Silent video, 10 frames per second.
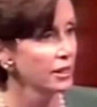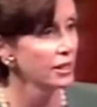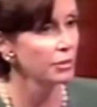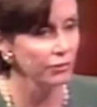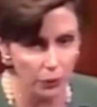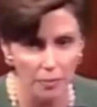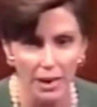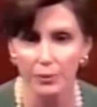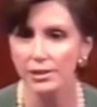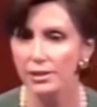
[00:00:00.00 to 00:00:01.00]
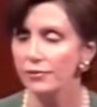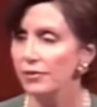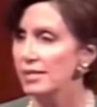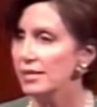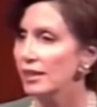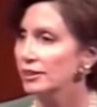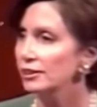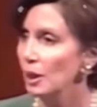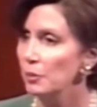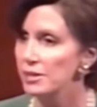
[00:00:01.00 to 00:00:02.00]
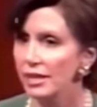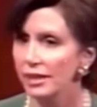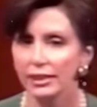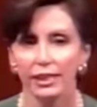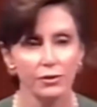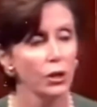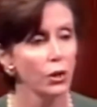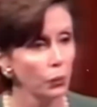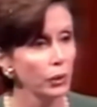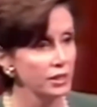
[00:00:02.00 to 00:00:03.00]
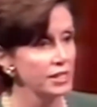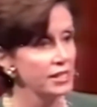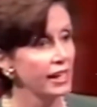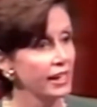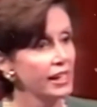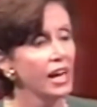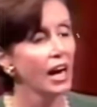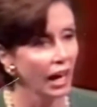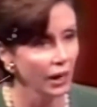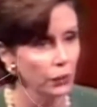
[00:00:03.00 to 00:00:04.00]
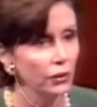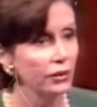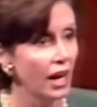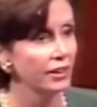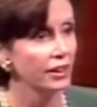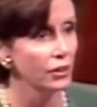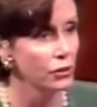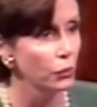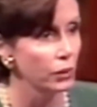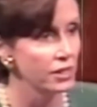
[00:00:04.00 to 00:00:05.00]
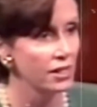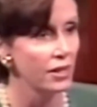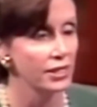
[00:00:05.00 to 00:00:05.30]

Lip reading: before members of this House of Representatives will say, I will not endorse the